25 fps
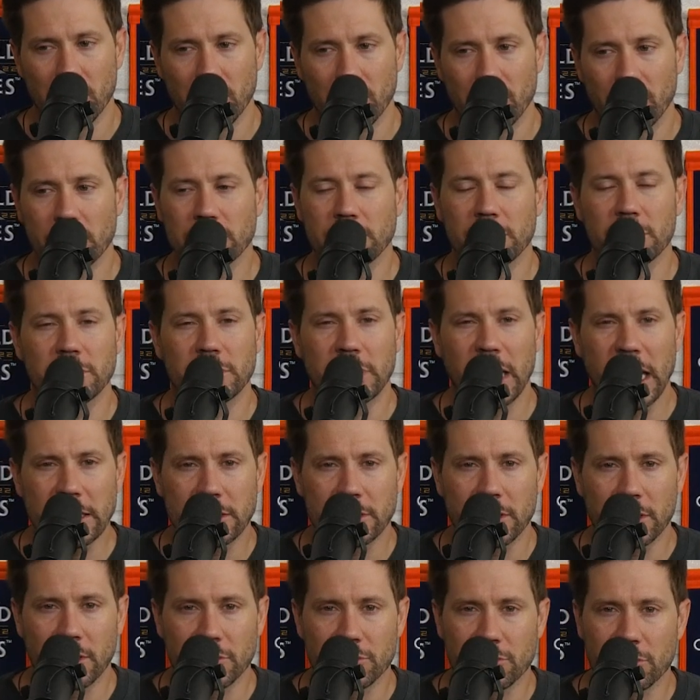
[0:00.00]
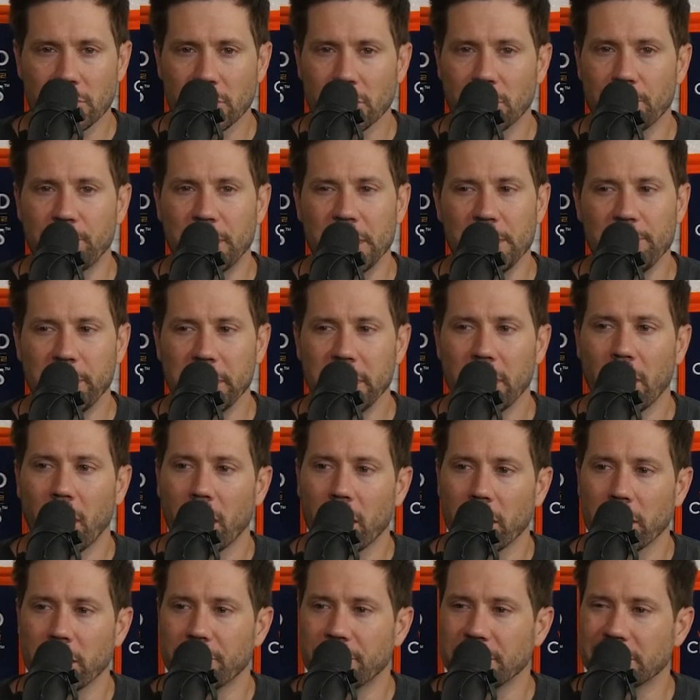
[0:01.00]
What's it take to get your little pee-pee
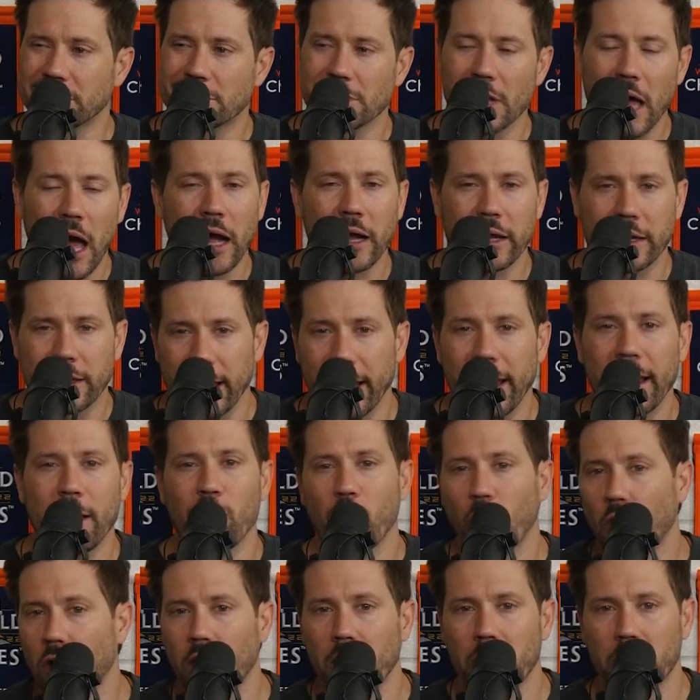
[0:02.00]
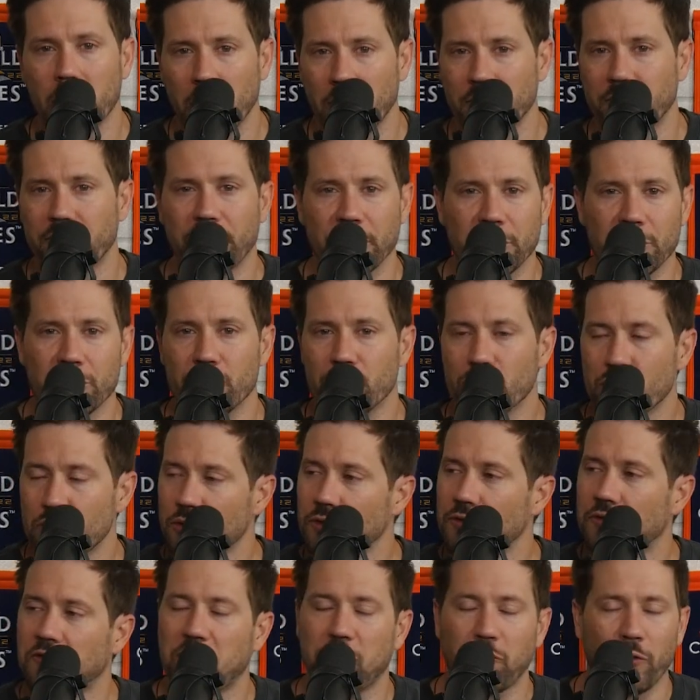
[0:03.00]
hard if it's not game one of the
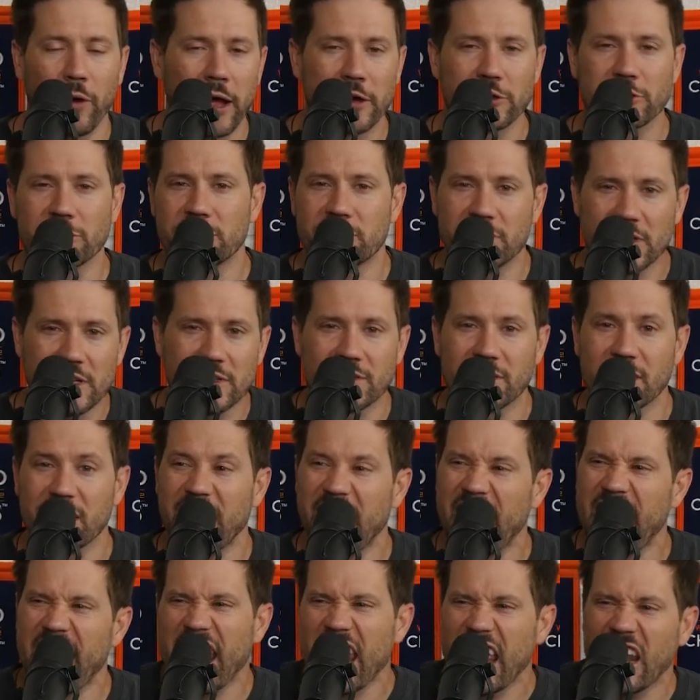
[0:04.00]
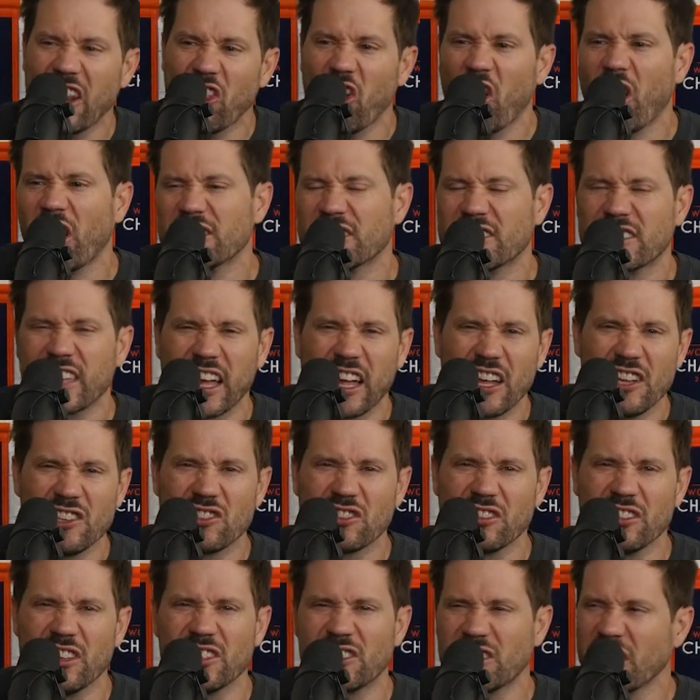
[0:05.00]
new, fresh season in Los
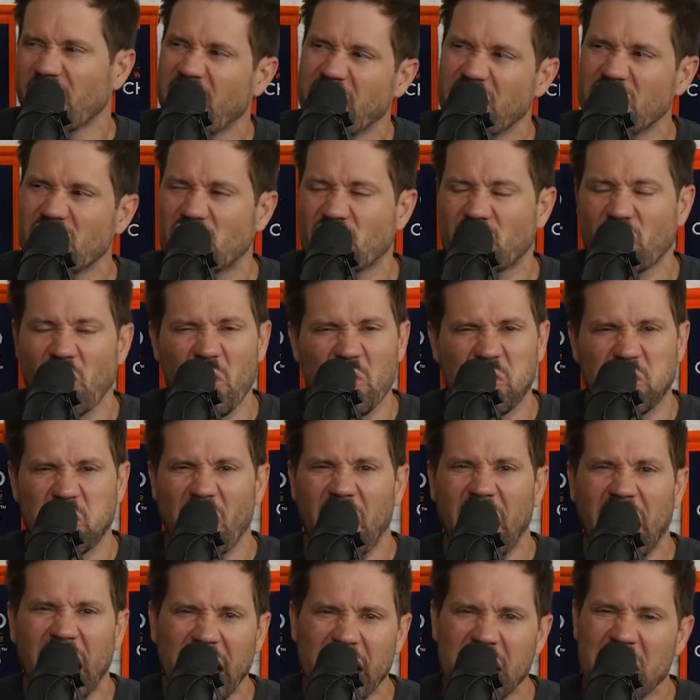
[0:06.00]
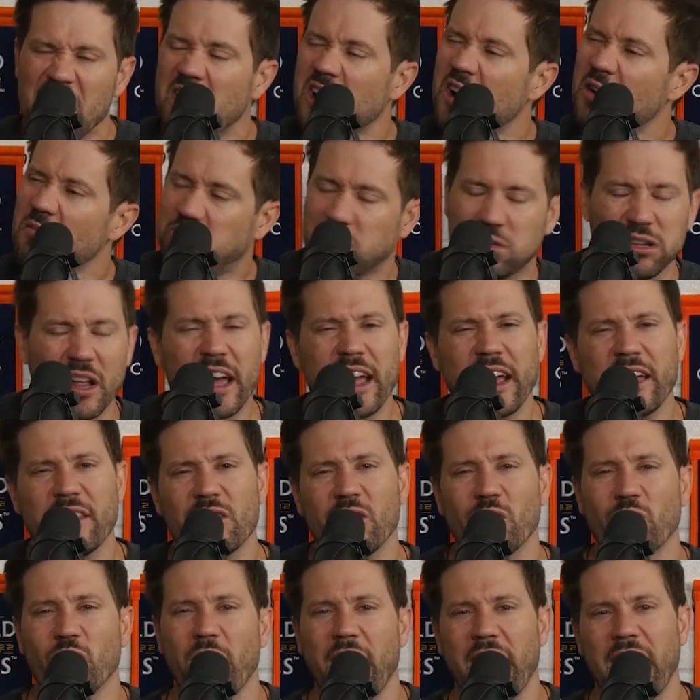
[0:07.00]
Angeles, in SoFi, playing
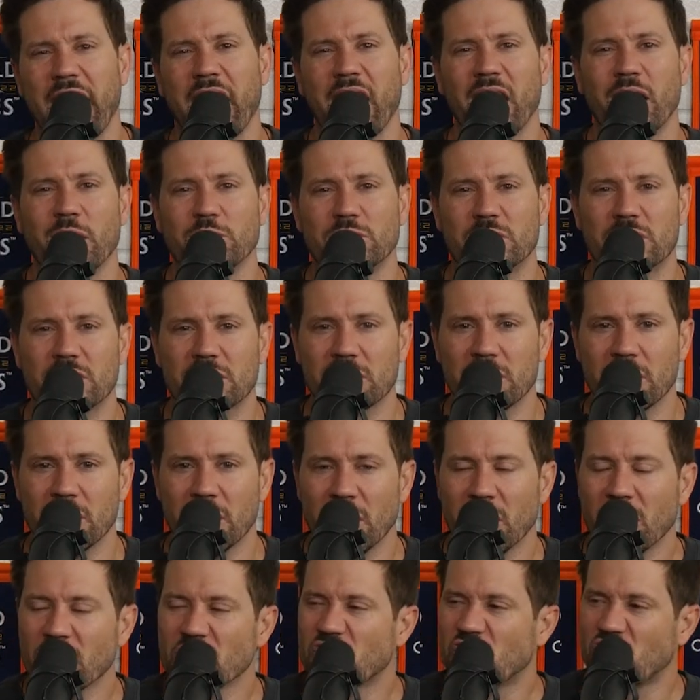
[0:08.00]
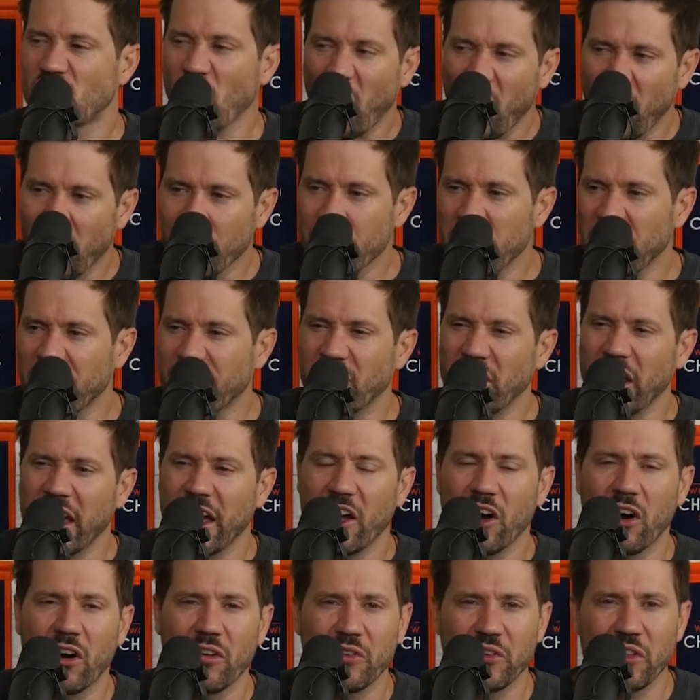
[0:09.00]
the Rams, Sean
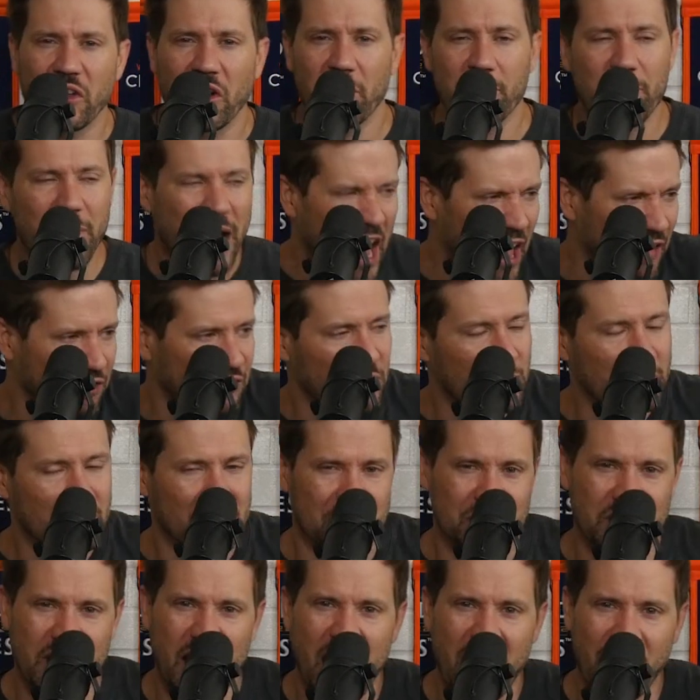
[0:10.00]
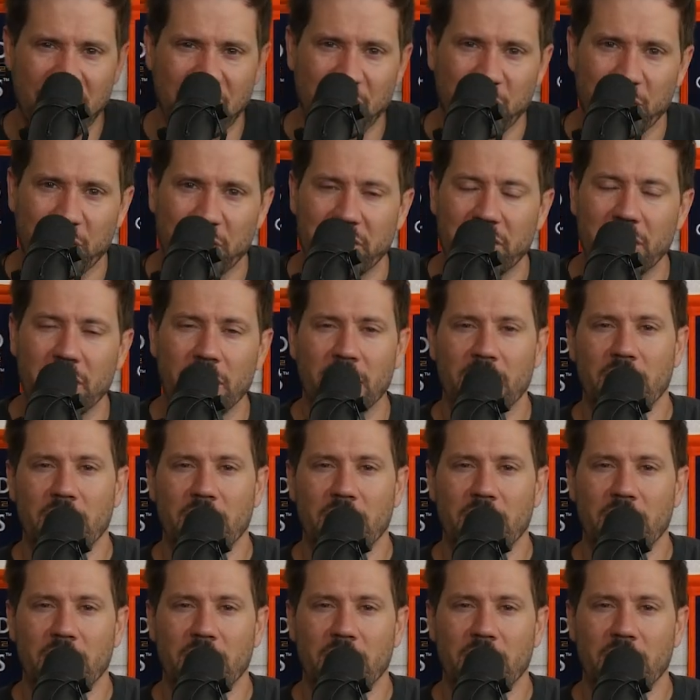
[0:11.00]
McVay over there, Matthew Stafford,